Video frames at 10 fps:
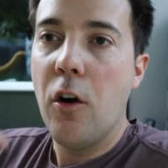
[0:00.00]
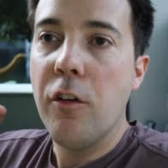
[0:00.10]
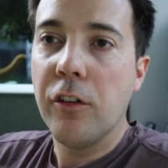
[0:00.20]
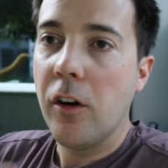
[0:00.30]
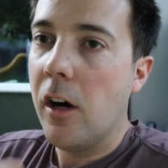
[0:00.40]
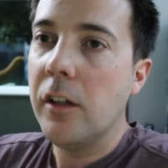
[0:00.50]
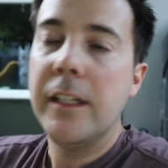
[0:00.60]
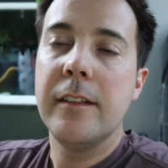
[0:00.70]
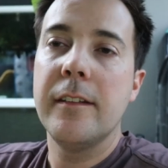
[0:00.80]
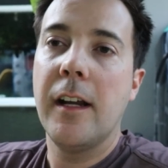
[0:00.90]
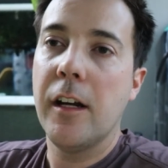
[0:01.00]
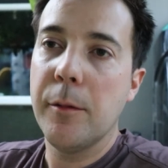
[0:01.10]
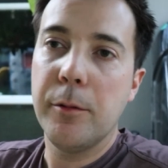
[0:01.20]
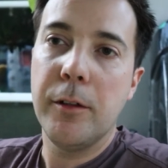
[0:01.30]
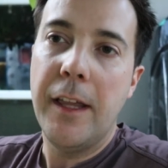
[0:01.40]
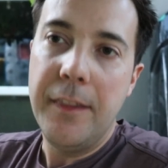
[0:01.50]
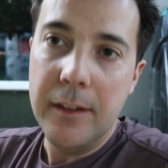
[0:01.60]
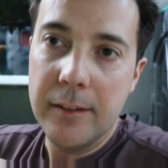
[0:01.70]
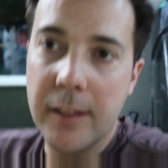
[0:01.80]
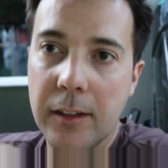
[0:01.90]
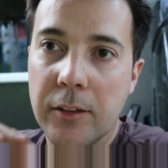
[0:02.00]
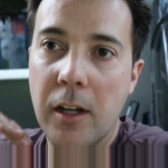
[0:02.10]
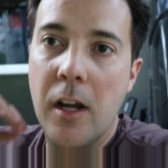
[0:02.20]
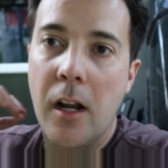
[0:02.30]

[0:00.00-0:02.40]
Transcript: overall is terrible, and these things